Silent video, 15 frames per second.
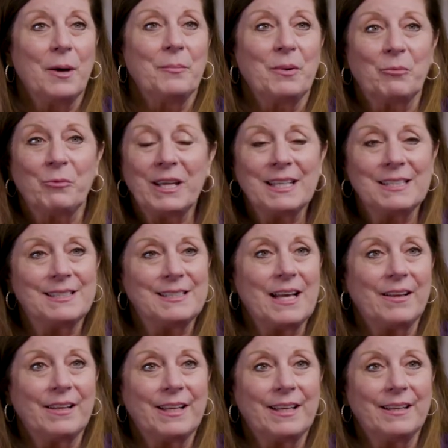But we can
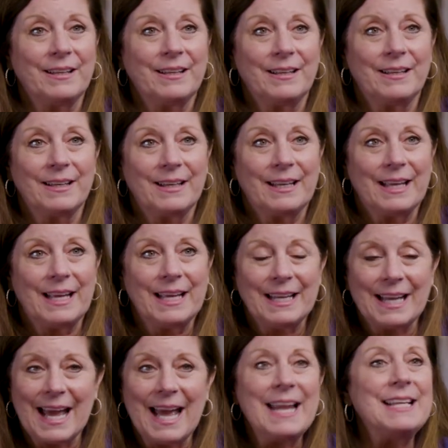sell it
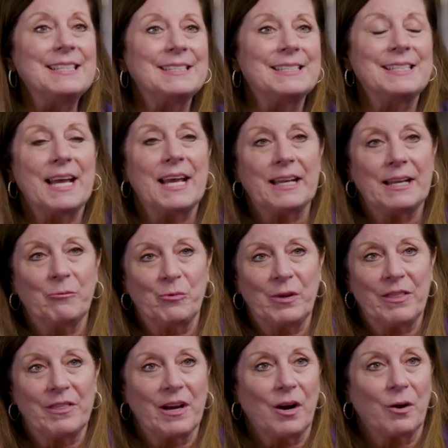in any state
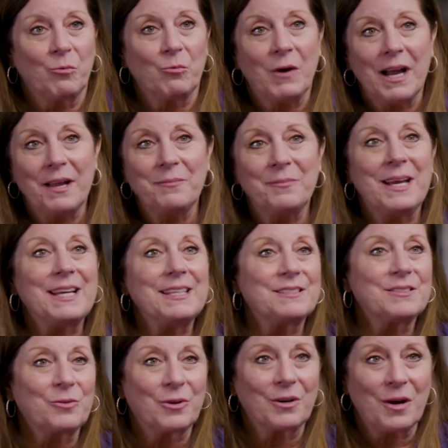with our wine
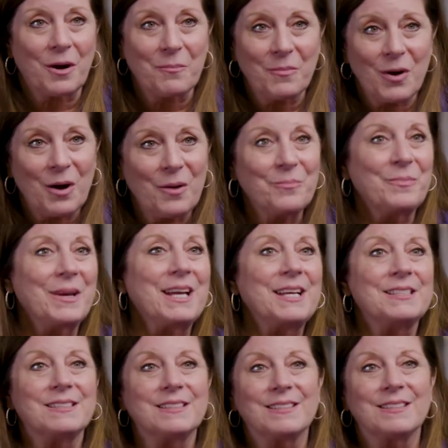base or our malt
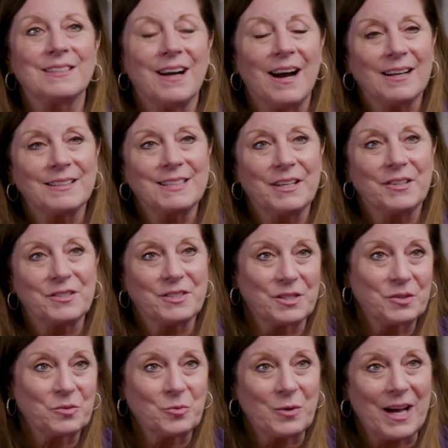base cocktails
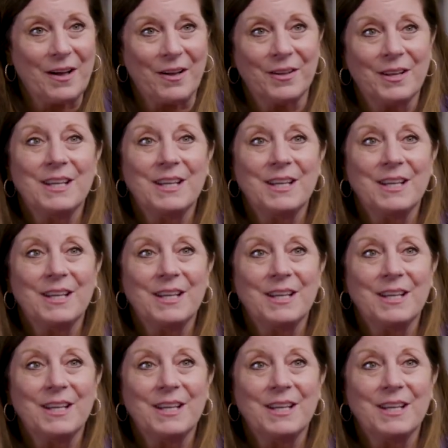as well.